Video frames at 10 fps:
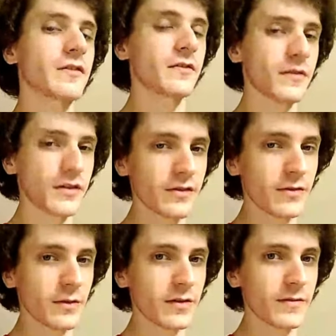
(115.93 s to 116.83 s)

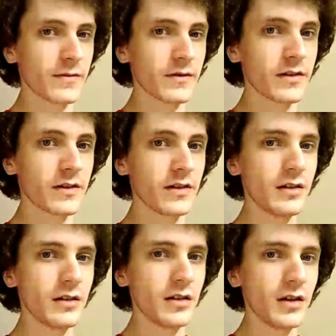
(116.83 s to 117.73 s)
2023?
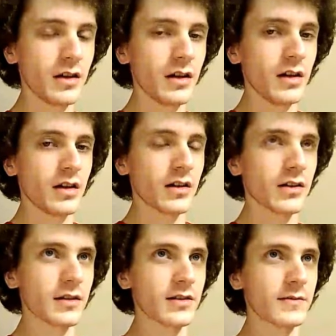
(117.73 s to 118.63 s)

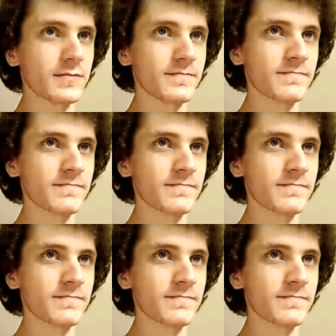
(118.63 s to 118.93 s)
Um,